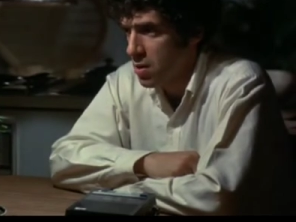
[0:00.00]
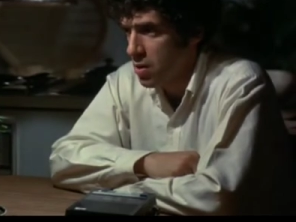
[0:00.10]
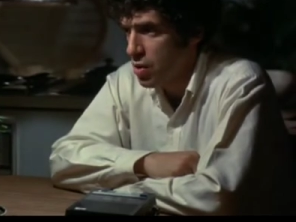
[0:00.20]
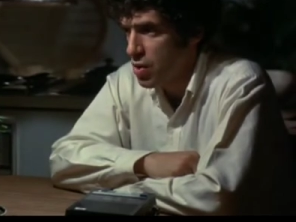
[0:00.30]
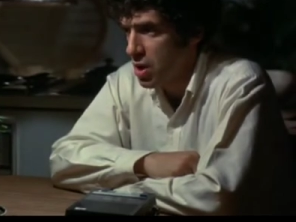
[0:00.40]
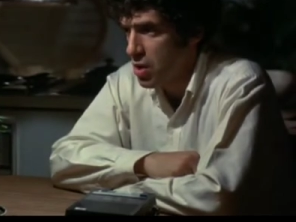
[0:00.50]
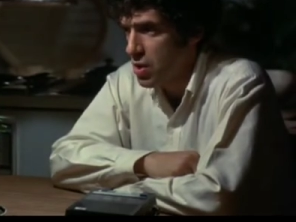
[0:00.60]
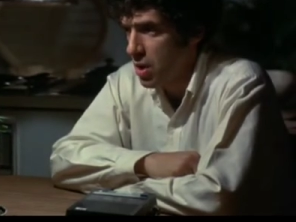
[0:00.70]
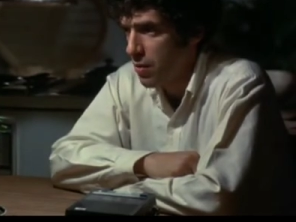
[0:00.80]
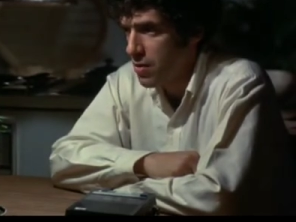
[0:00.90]
Do you see
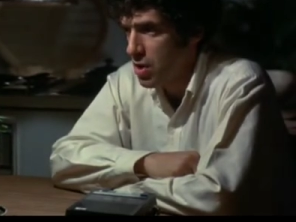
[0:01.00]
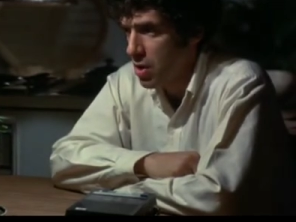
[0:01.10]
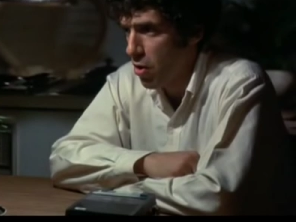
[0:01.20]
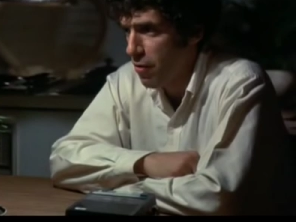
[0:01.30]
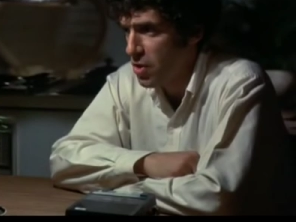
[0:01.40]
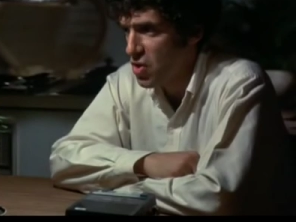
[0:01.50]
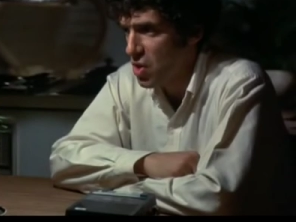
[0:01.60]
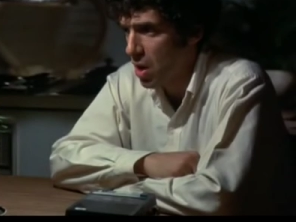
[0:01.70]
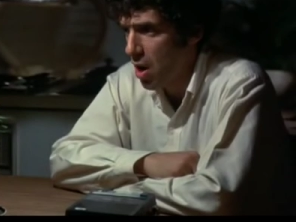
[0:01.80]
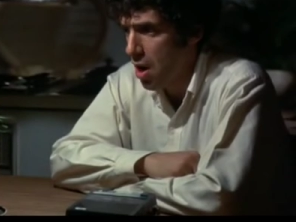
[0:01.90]
yourself as the office
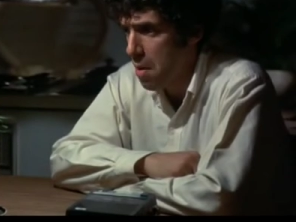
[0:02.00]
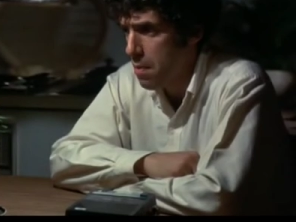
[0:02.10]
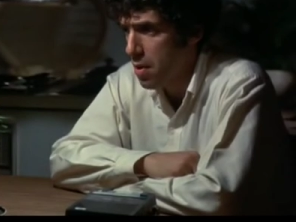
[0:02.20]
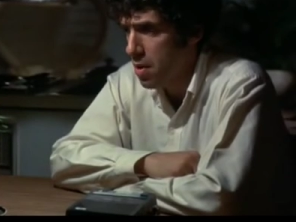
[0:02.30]
slob?